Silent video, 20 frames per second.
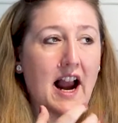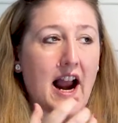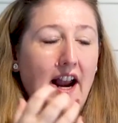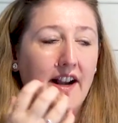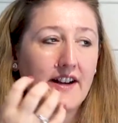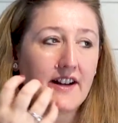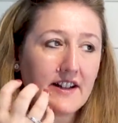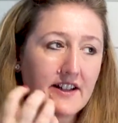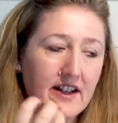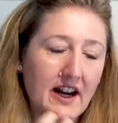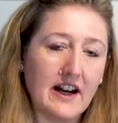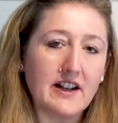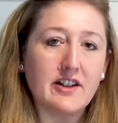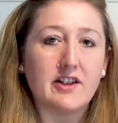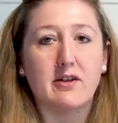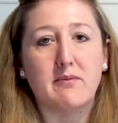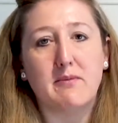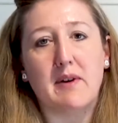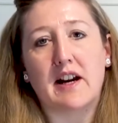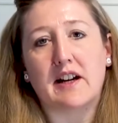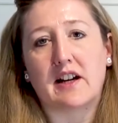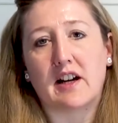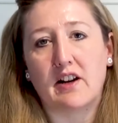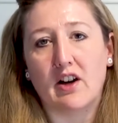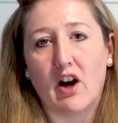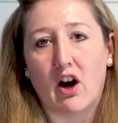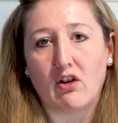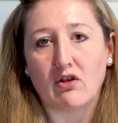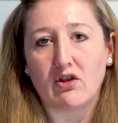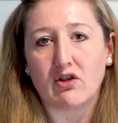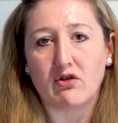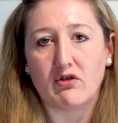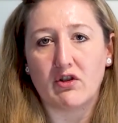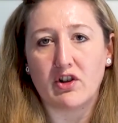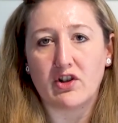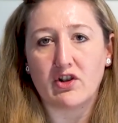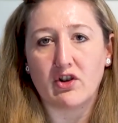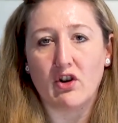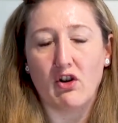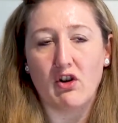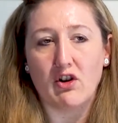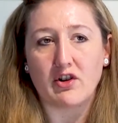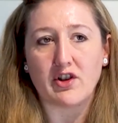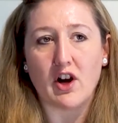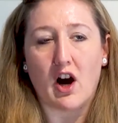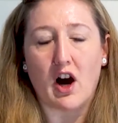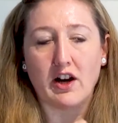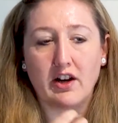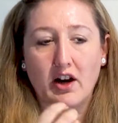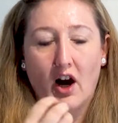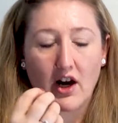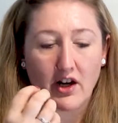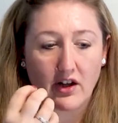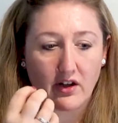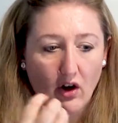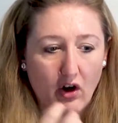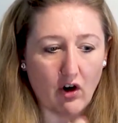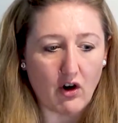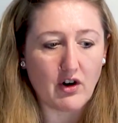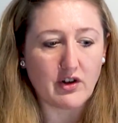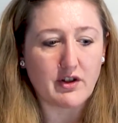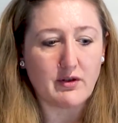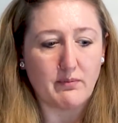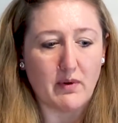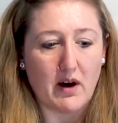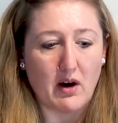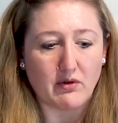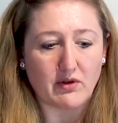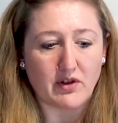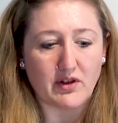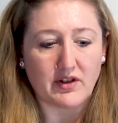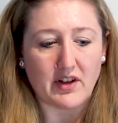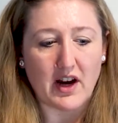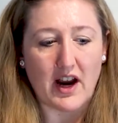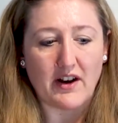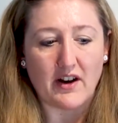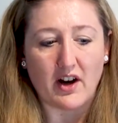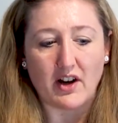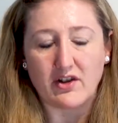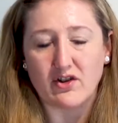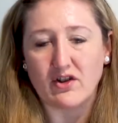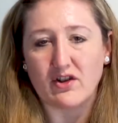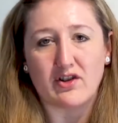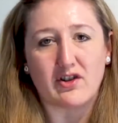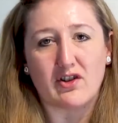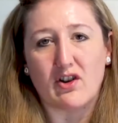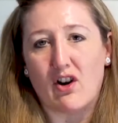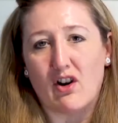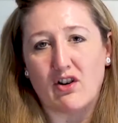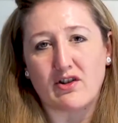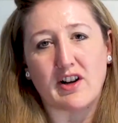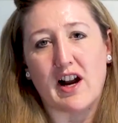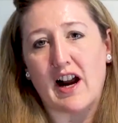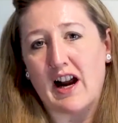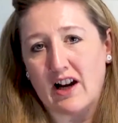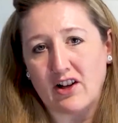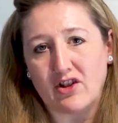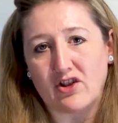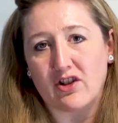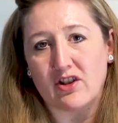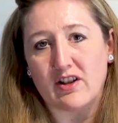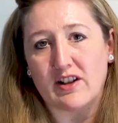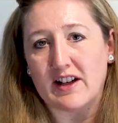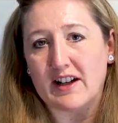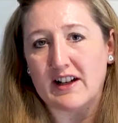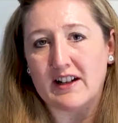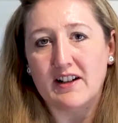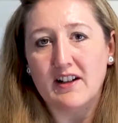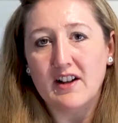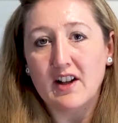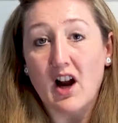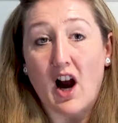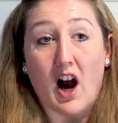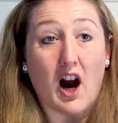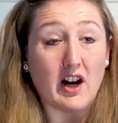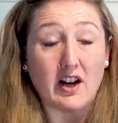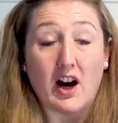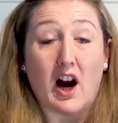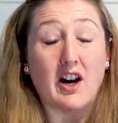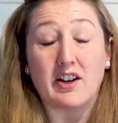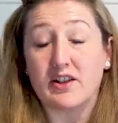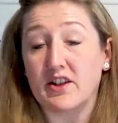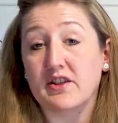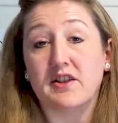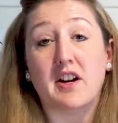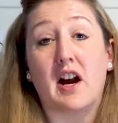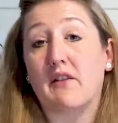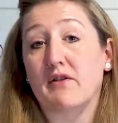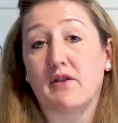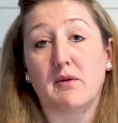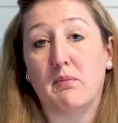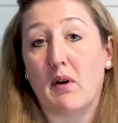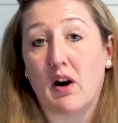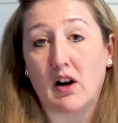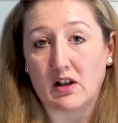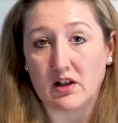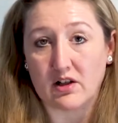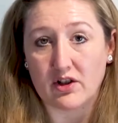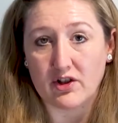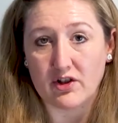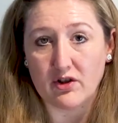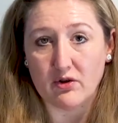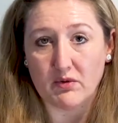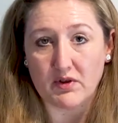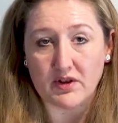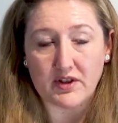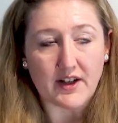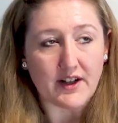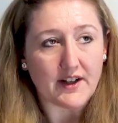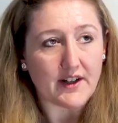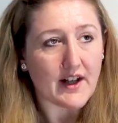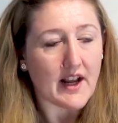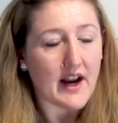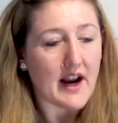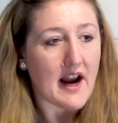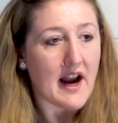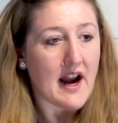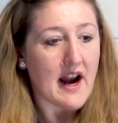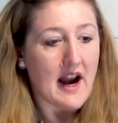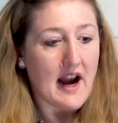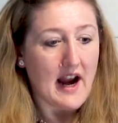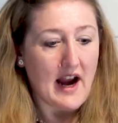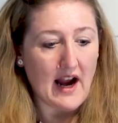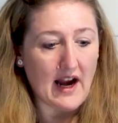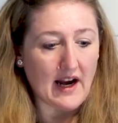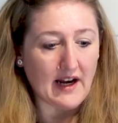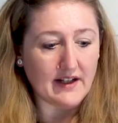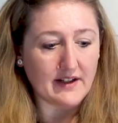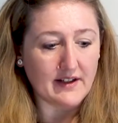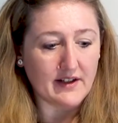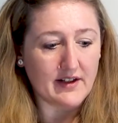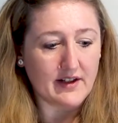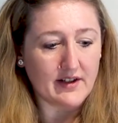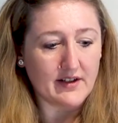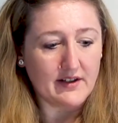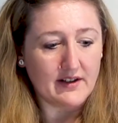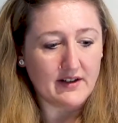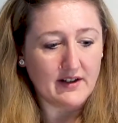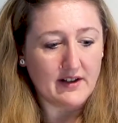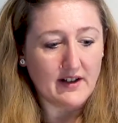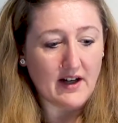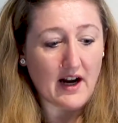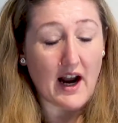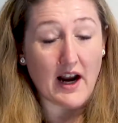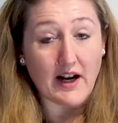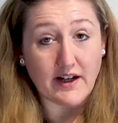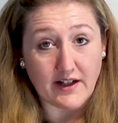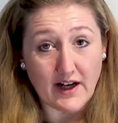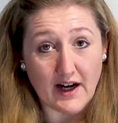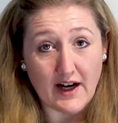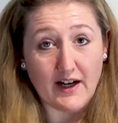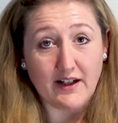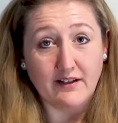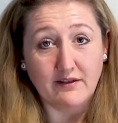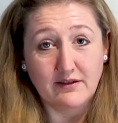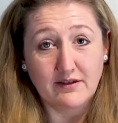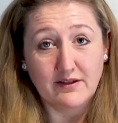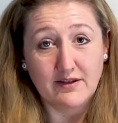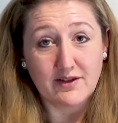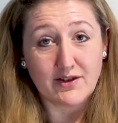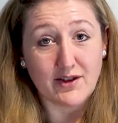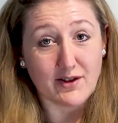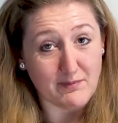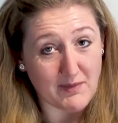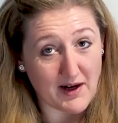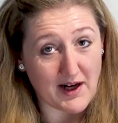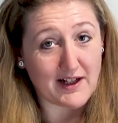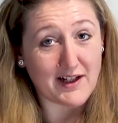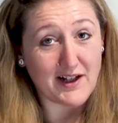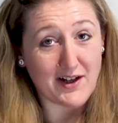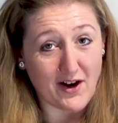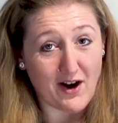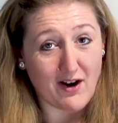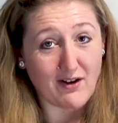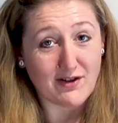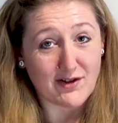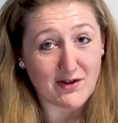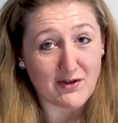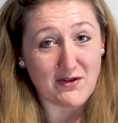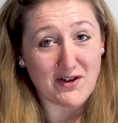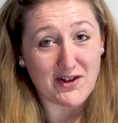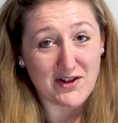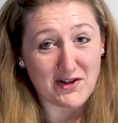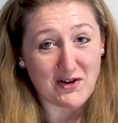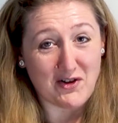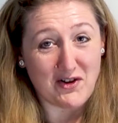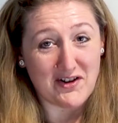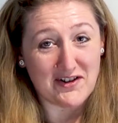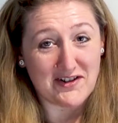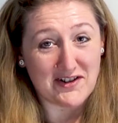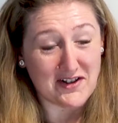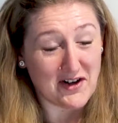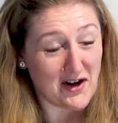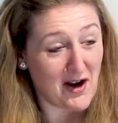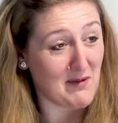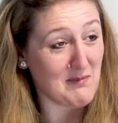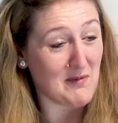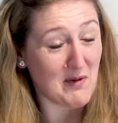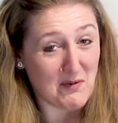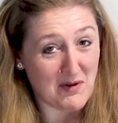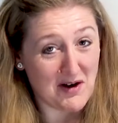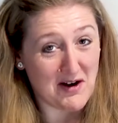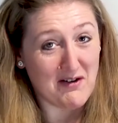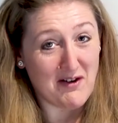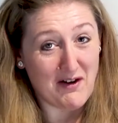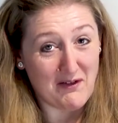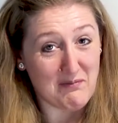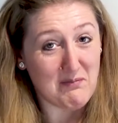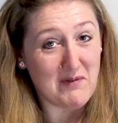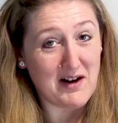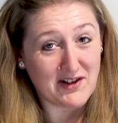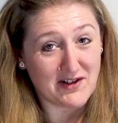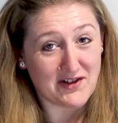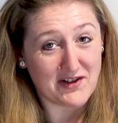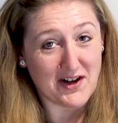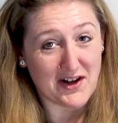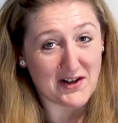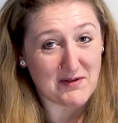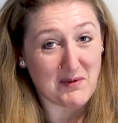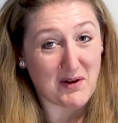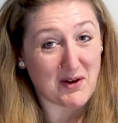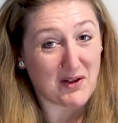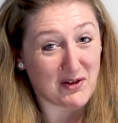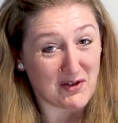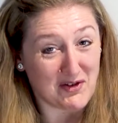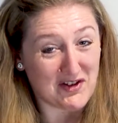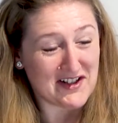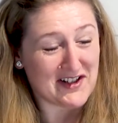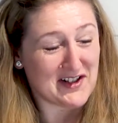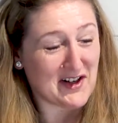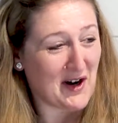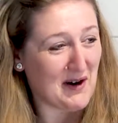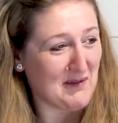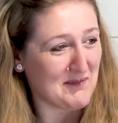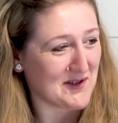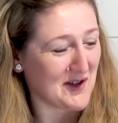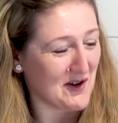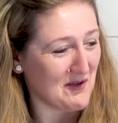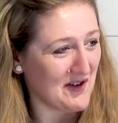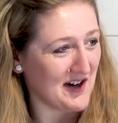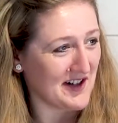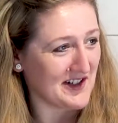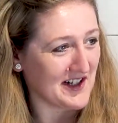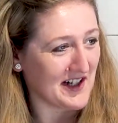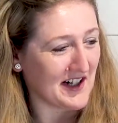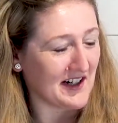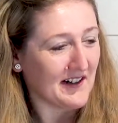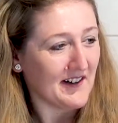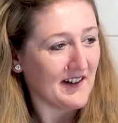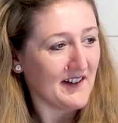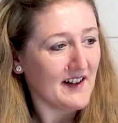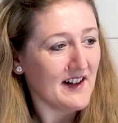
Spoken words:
And again, to make a long story short, I thought about it, and I just thought, actually, I didn't have the bottle to do it. And again, to make a long story short, and I'm aware I've mentioned that about three times already,